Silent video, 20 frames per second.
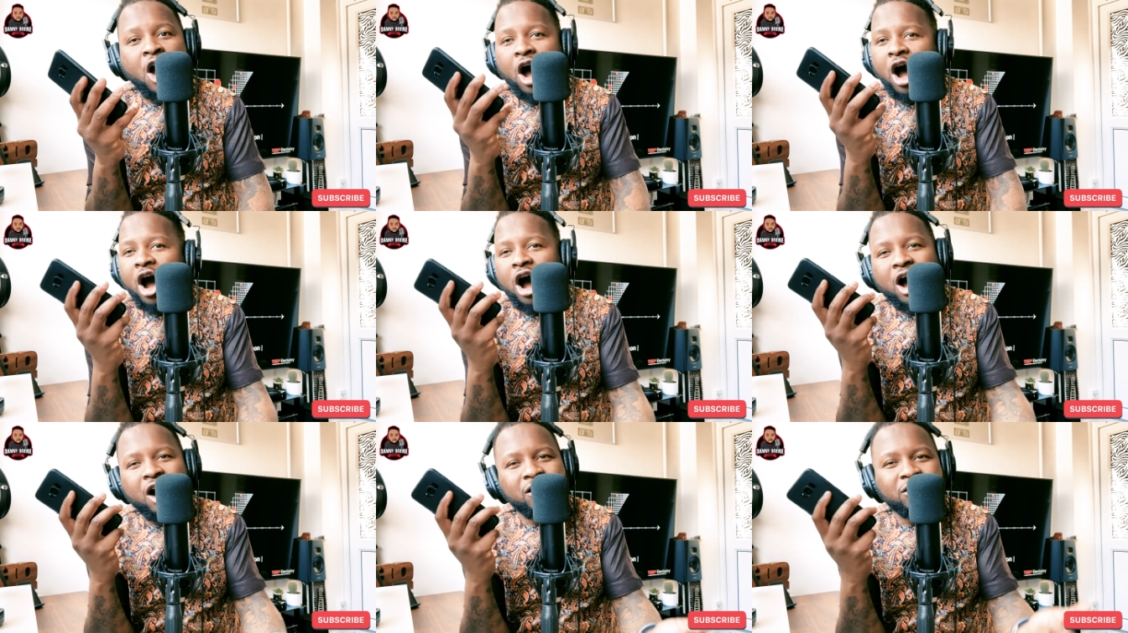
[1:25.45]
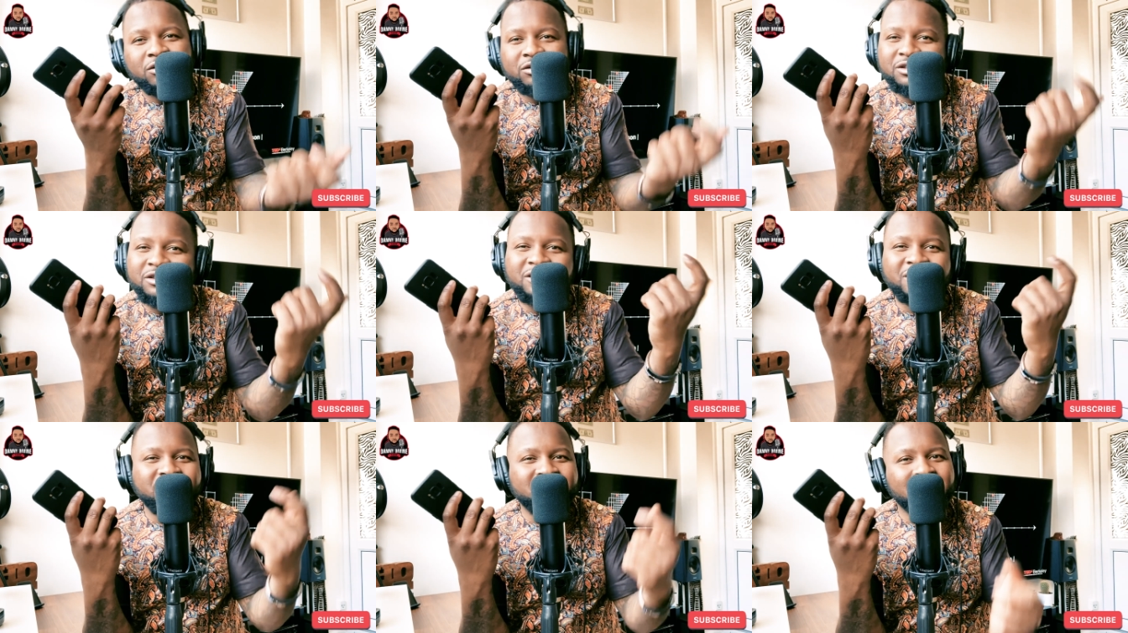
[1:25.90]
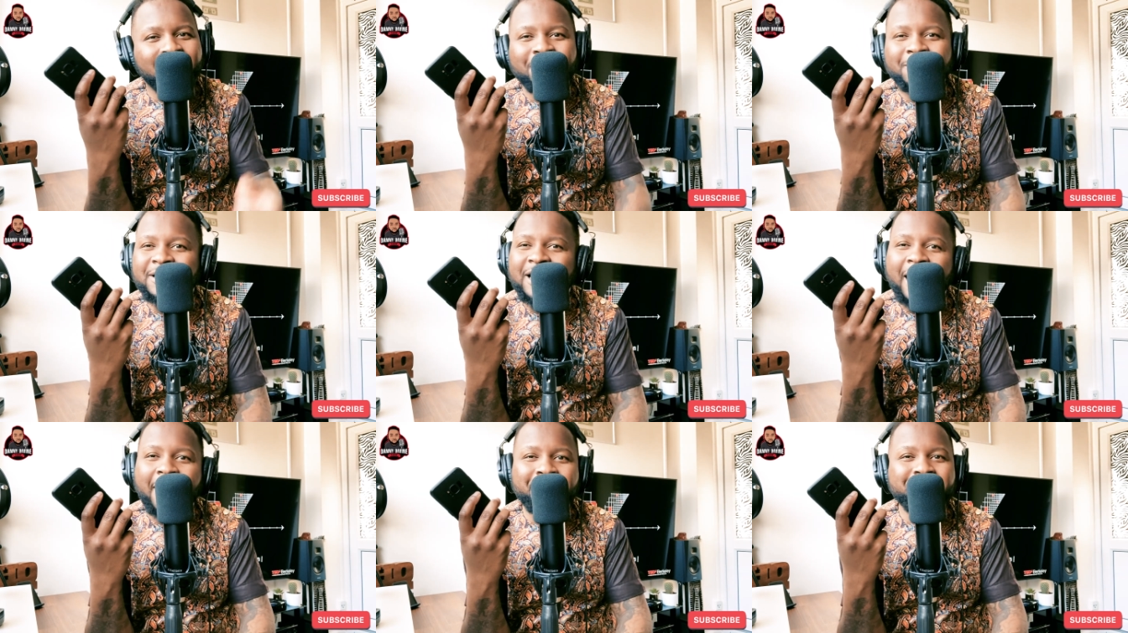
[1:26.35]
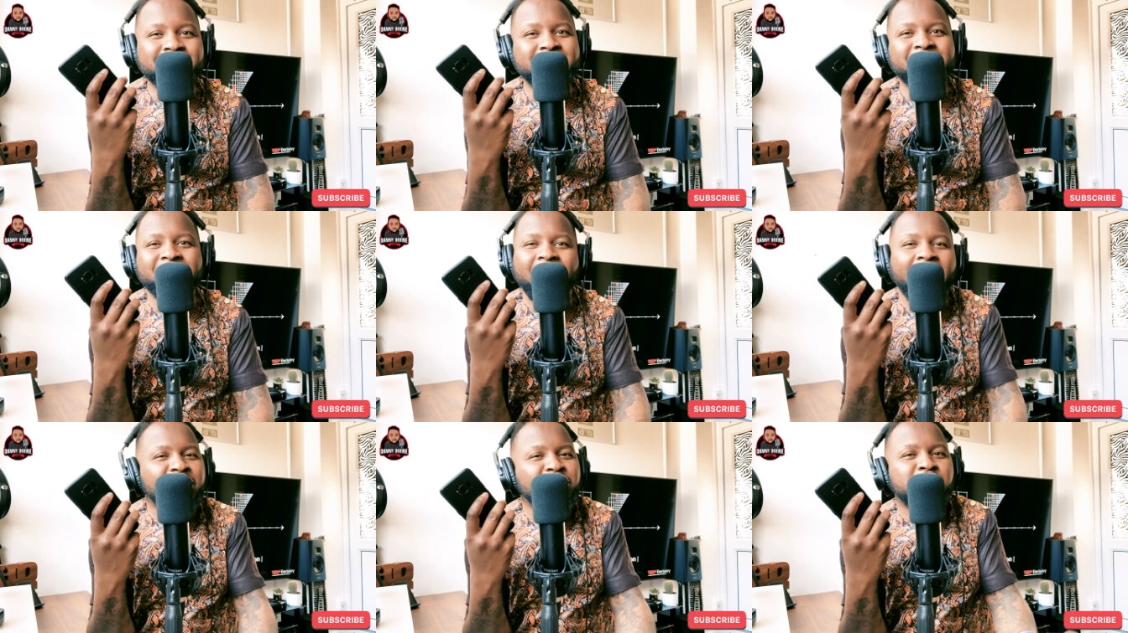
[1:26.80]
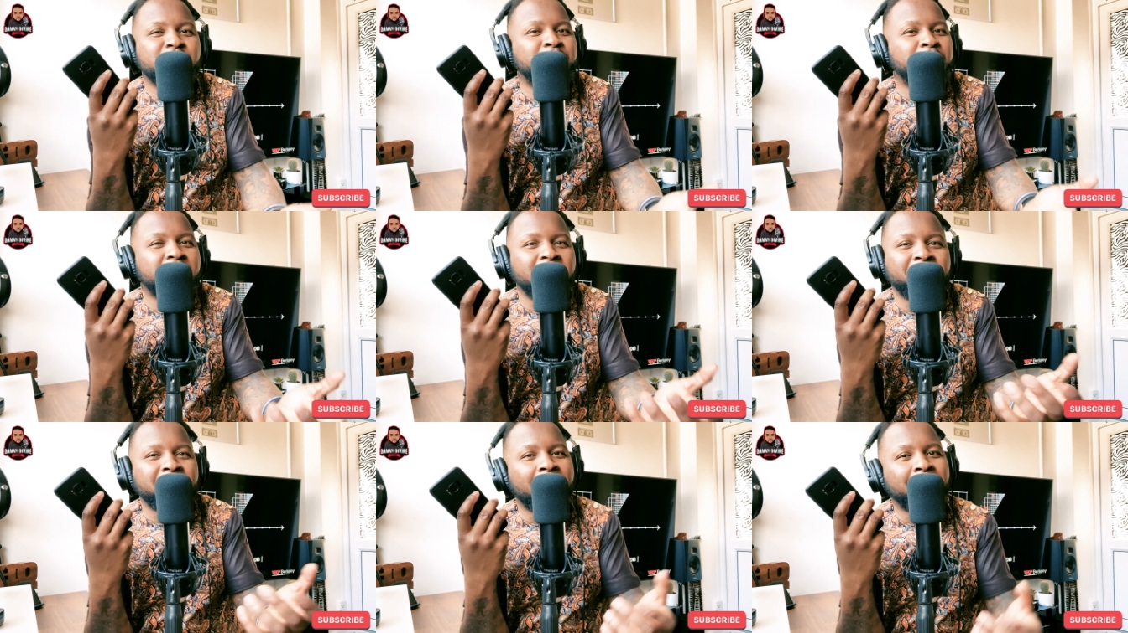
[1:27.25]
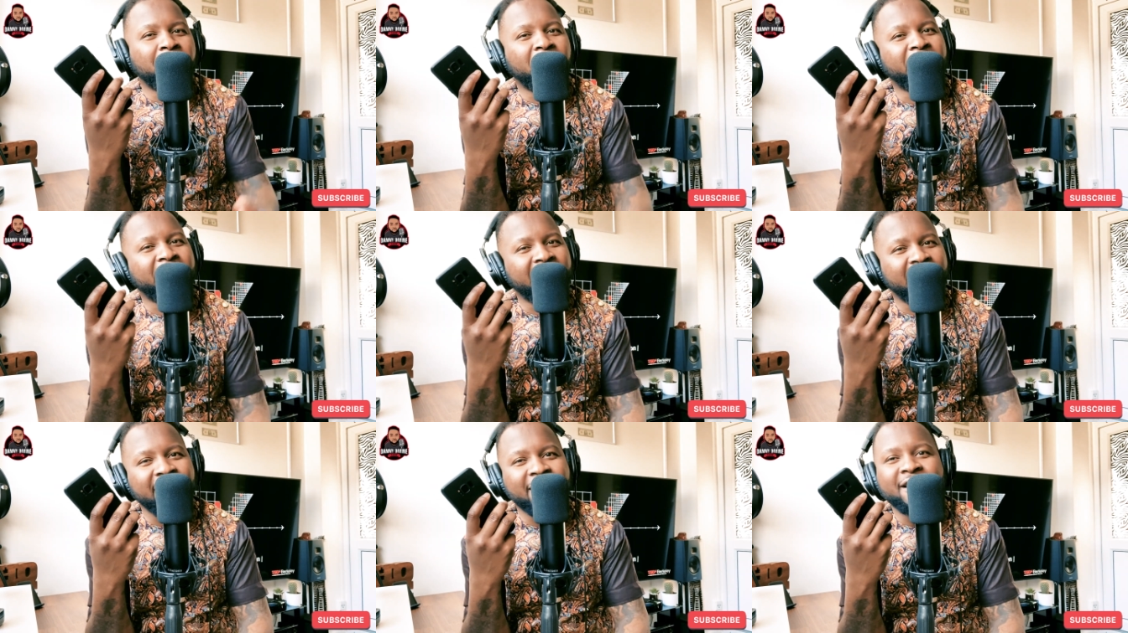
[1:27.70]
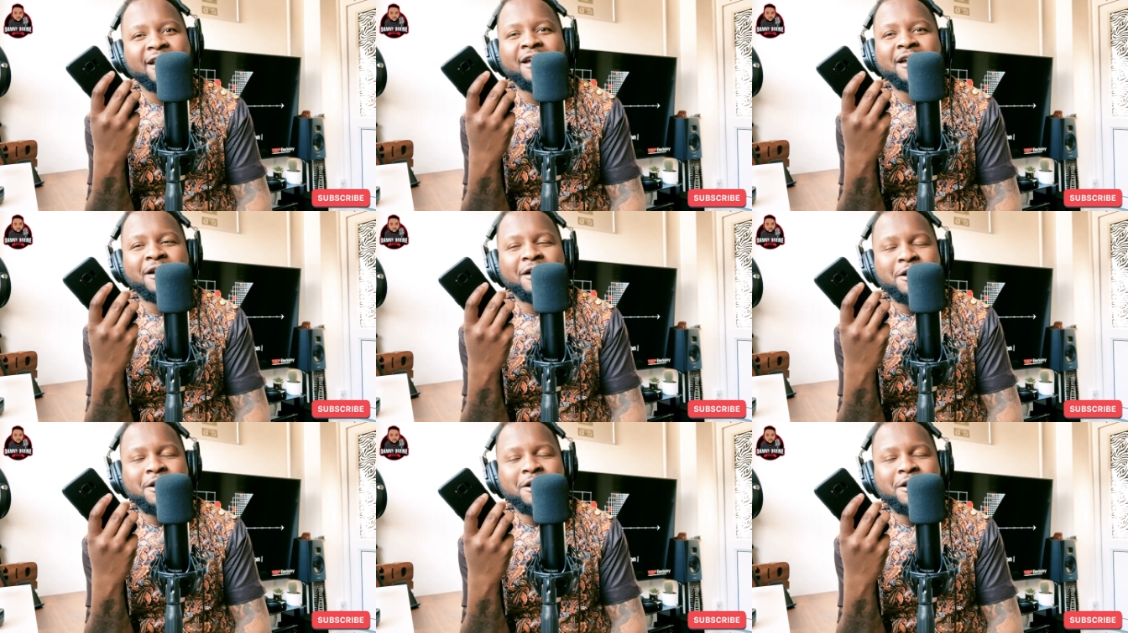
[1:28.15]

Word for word: Oh, sometimes I just put it in my pocket,